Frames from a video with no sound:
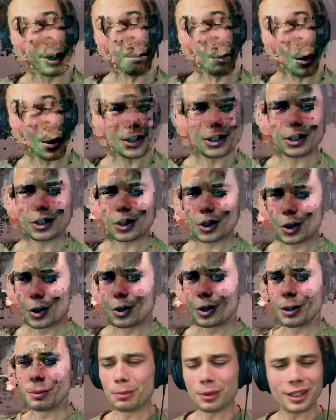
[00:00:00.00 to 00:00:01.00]
It wasn't
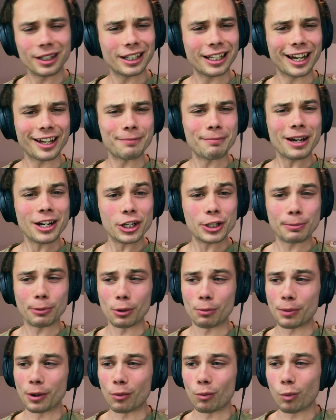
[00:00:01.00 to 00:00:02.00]
too completely
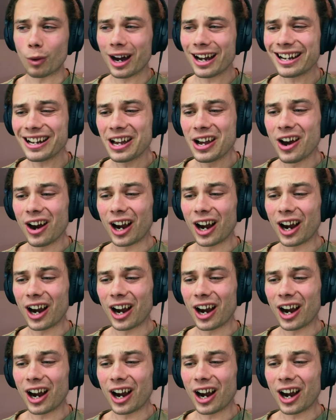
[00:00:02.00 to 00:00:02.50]
unmanageable, but one,